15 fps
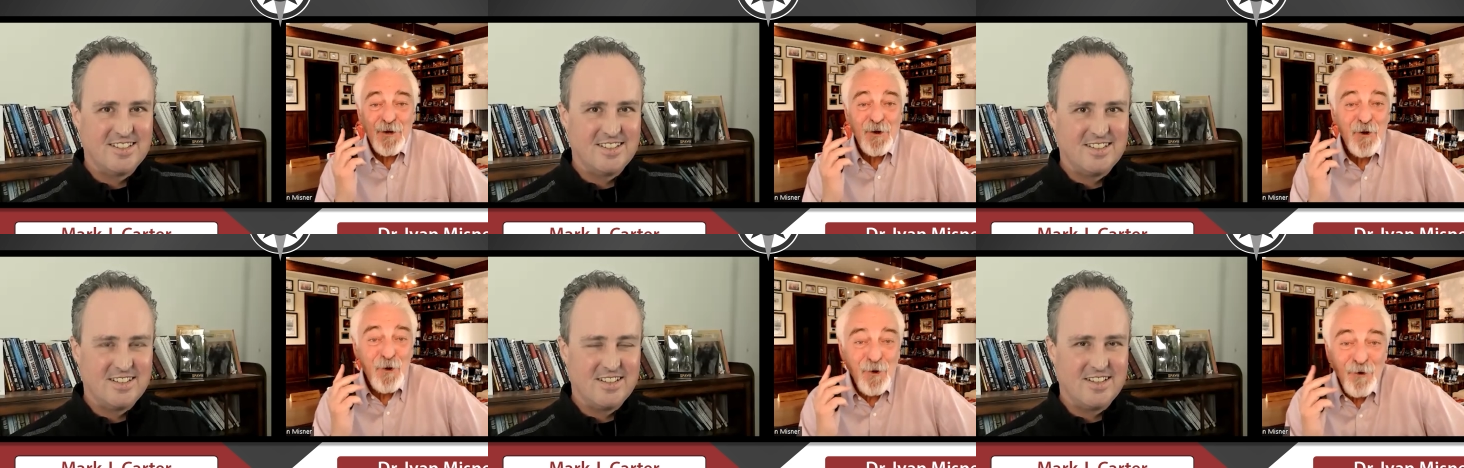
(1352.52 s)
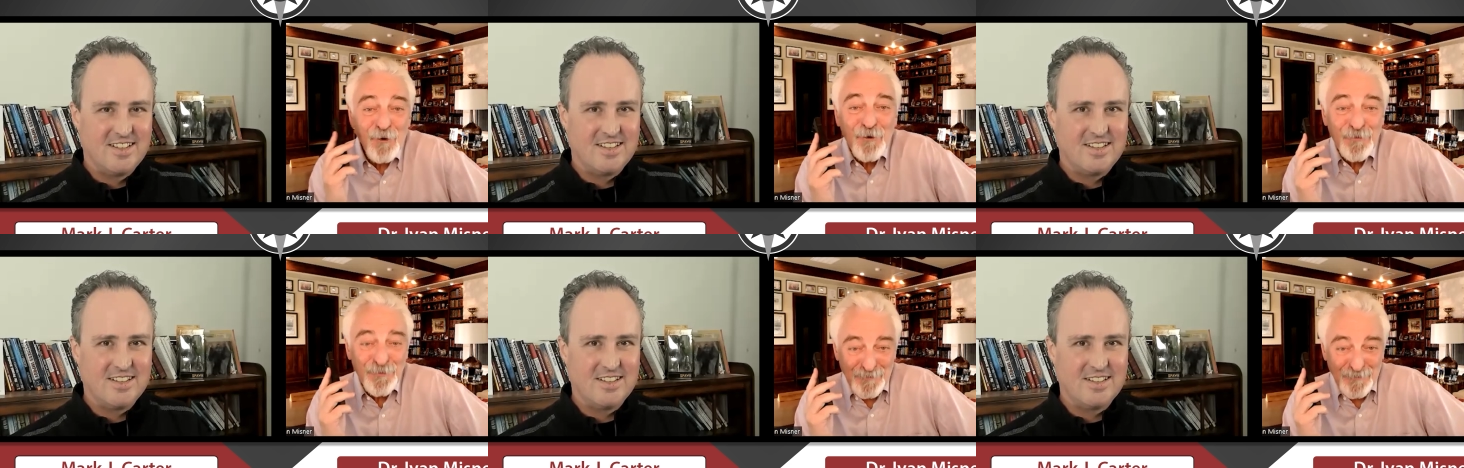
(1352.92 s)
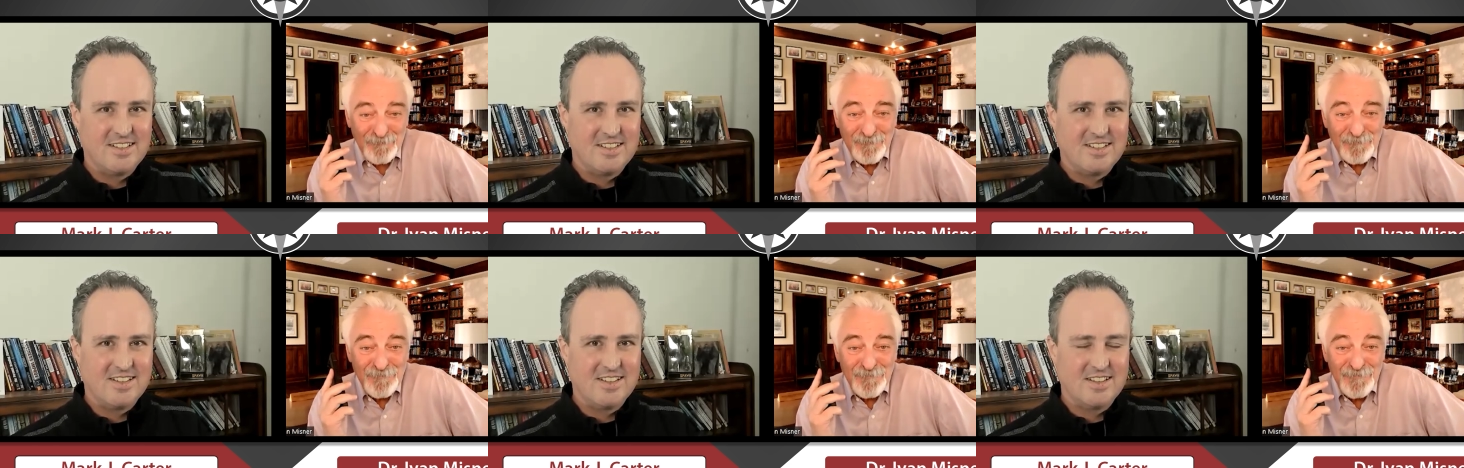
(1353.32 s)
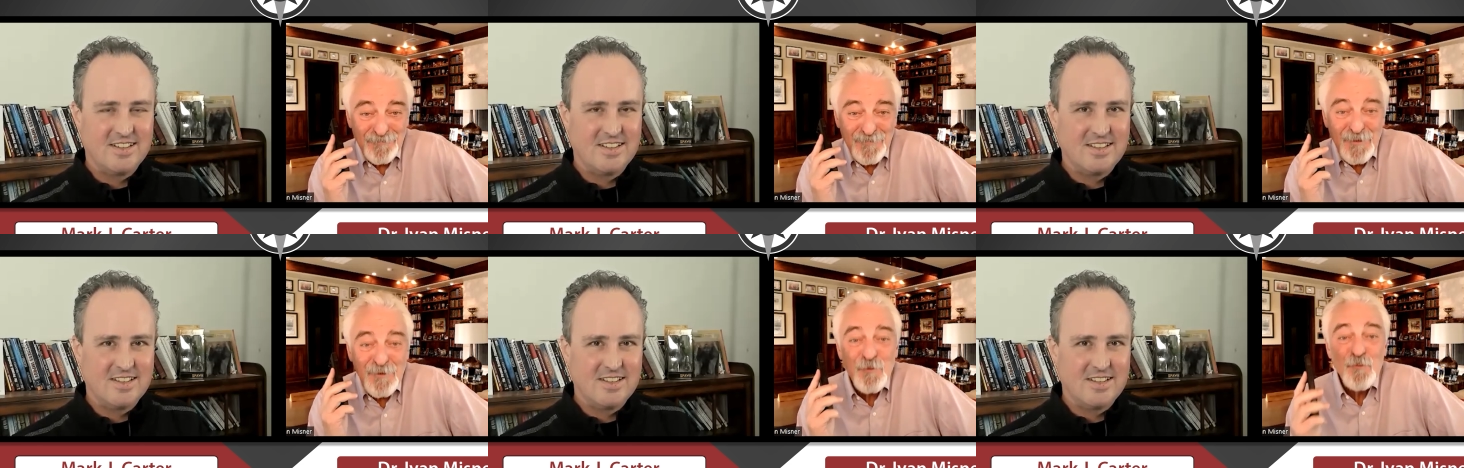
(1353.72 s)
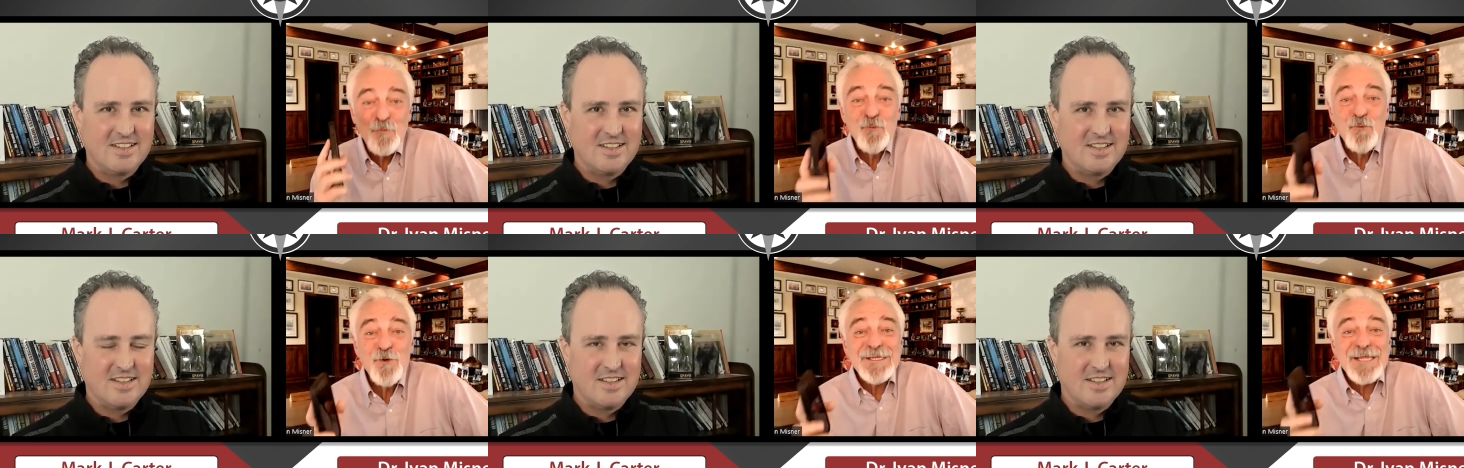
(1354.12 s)
Speaker 1: call them?
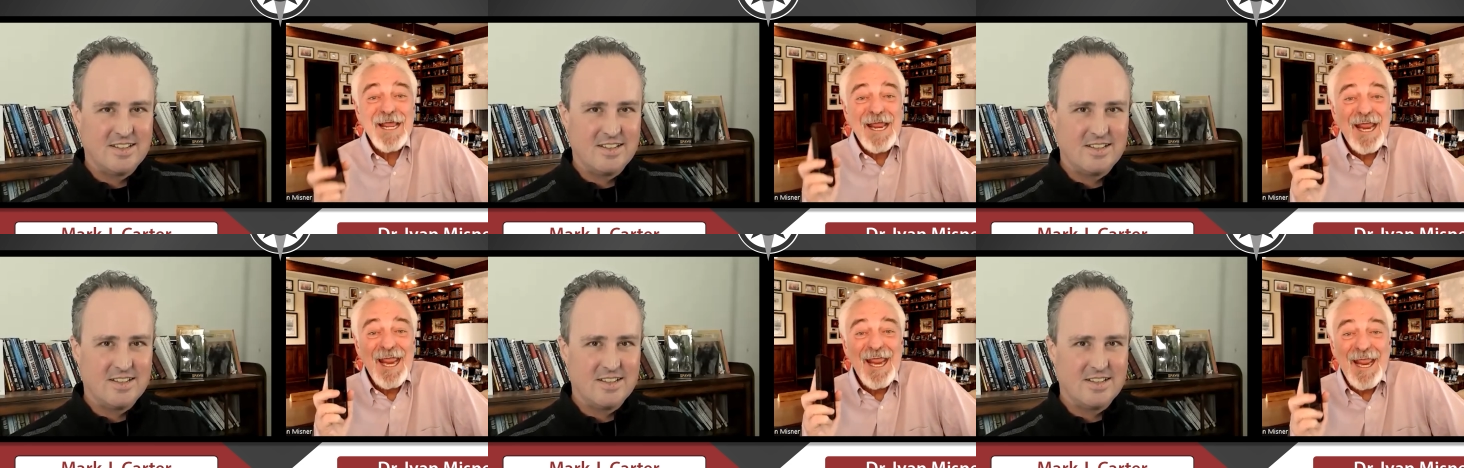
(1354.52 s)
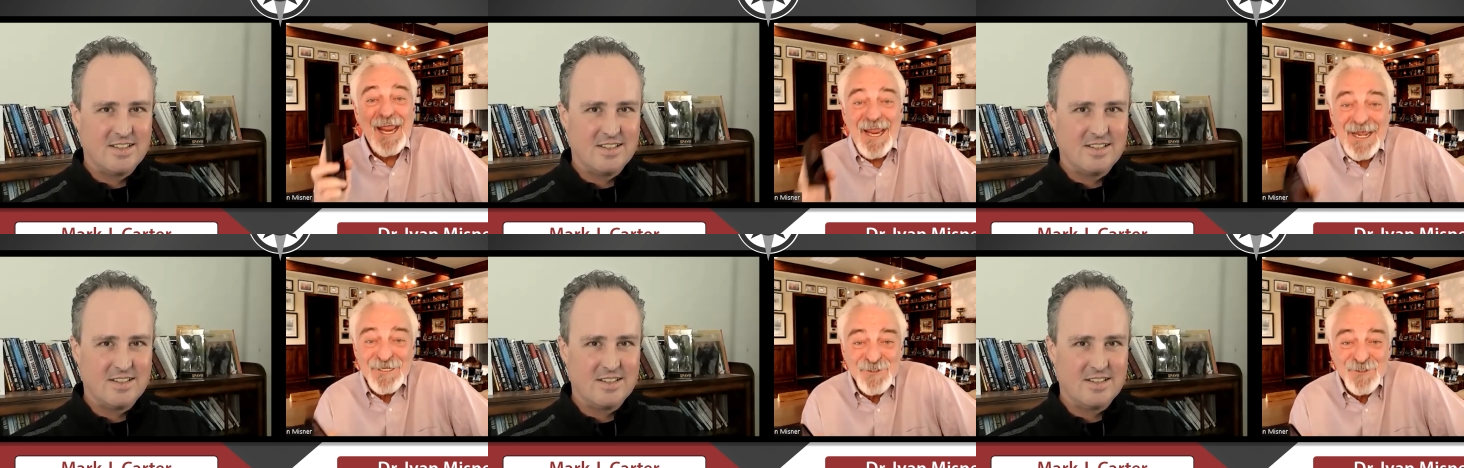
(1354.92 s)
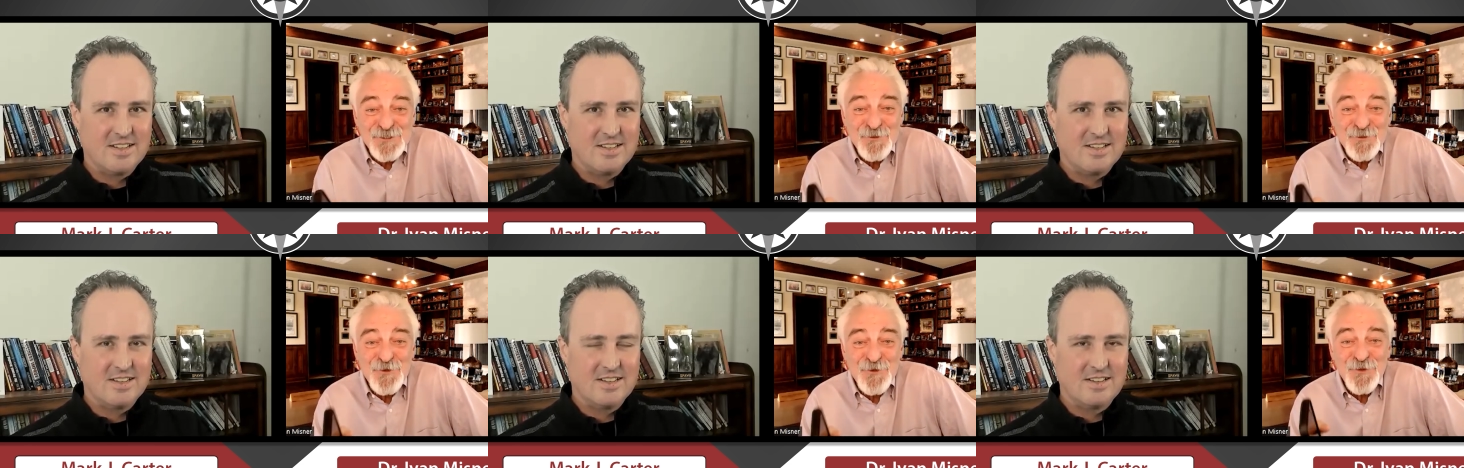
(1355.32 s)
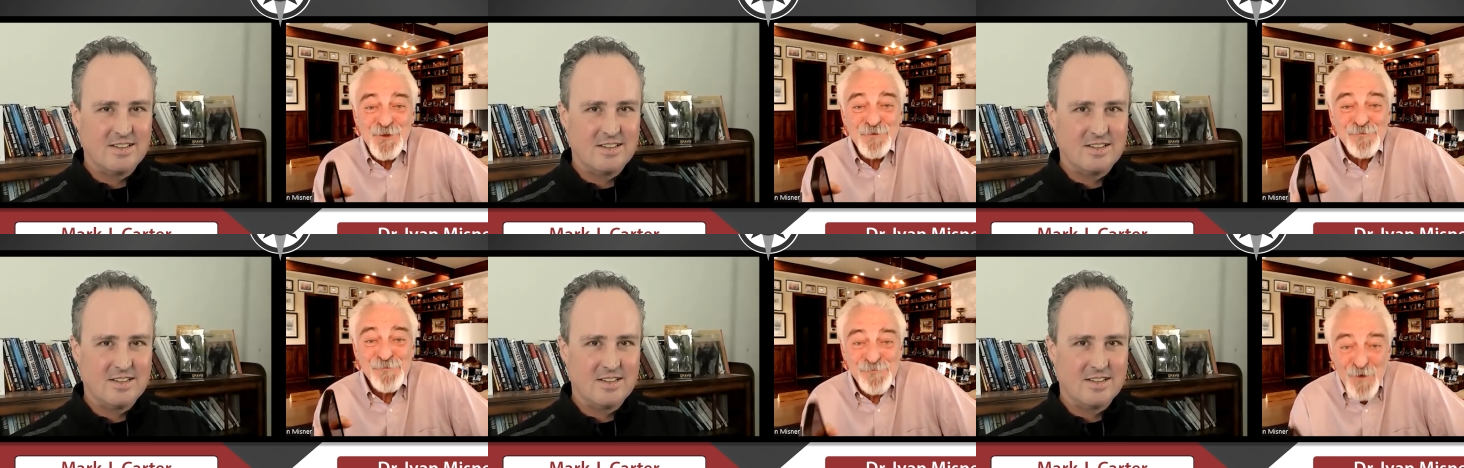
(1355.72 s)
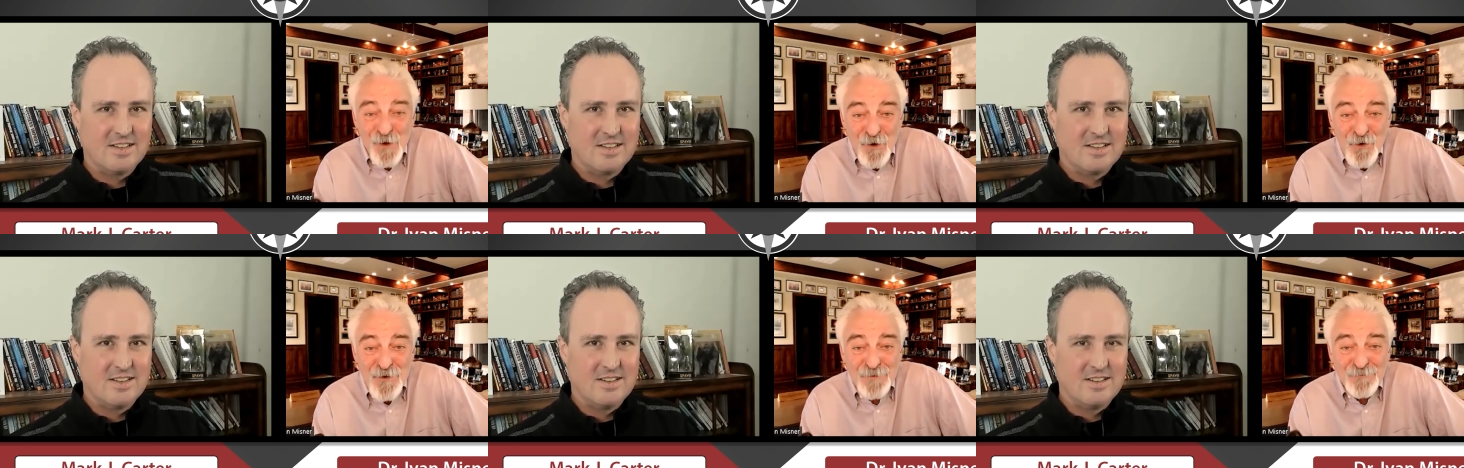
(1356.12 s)
Would they answer the
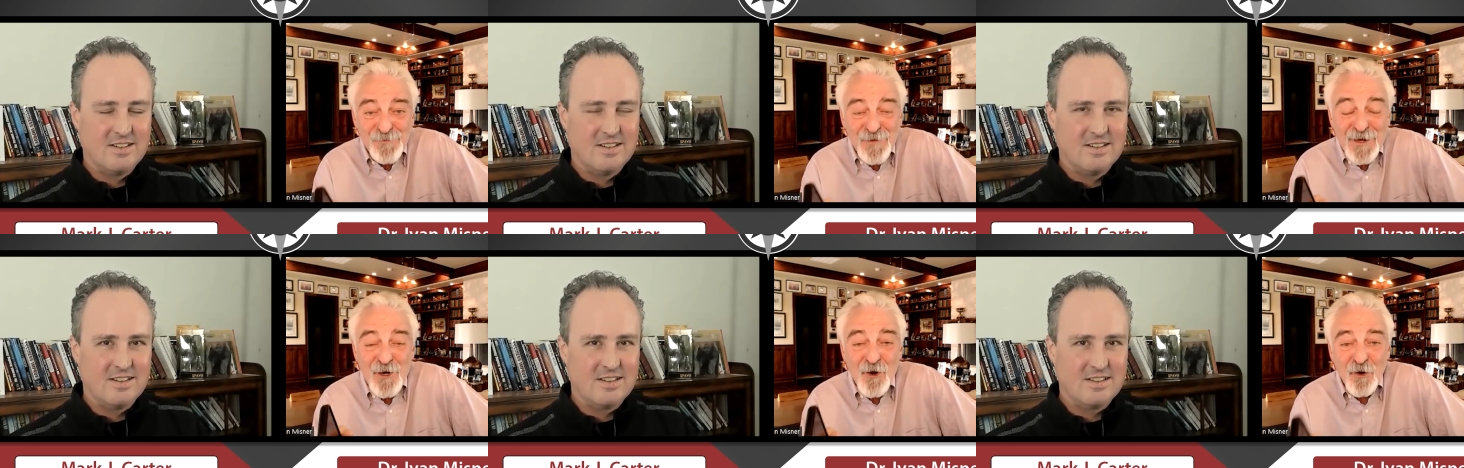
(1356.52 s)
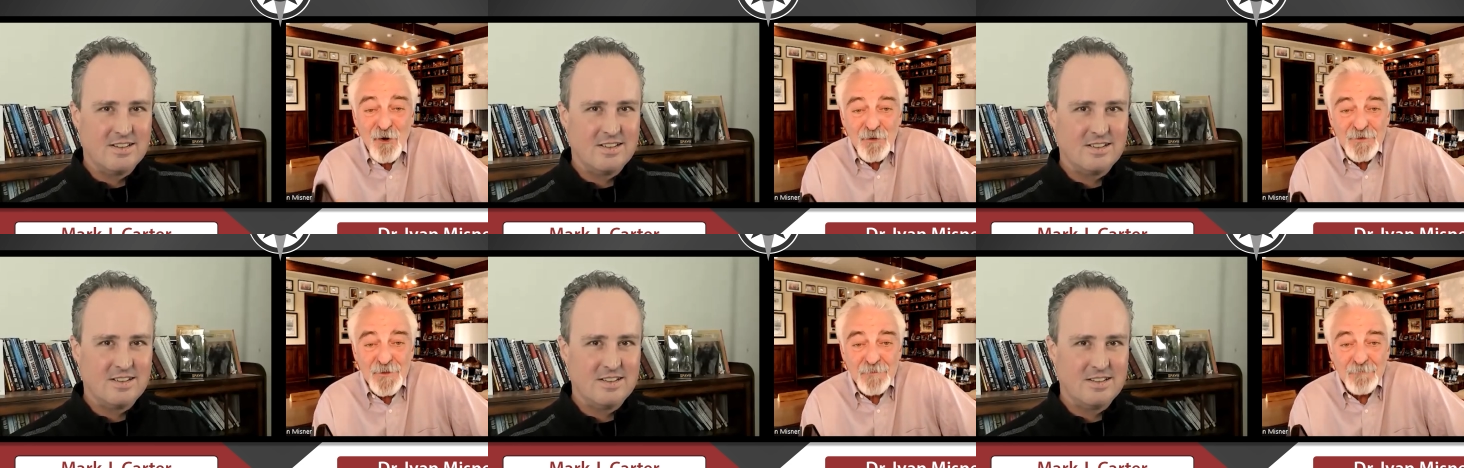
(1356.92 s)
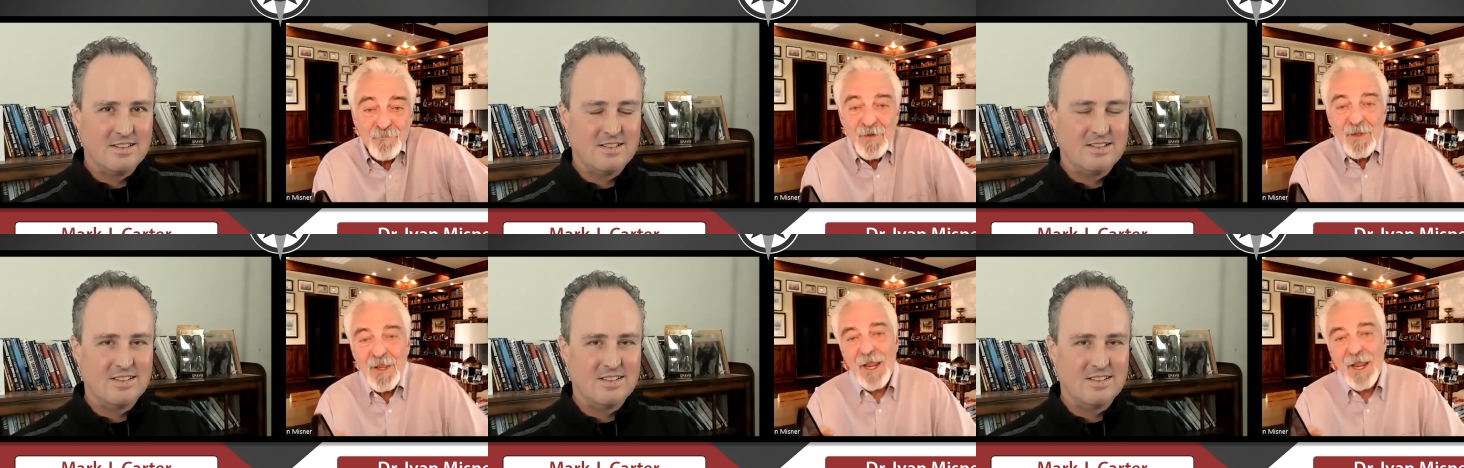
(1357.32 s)
phone if I called them?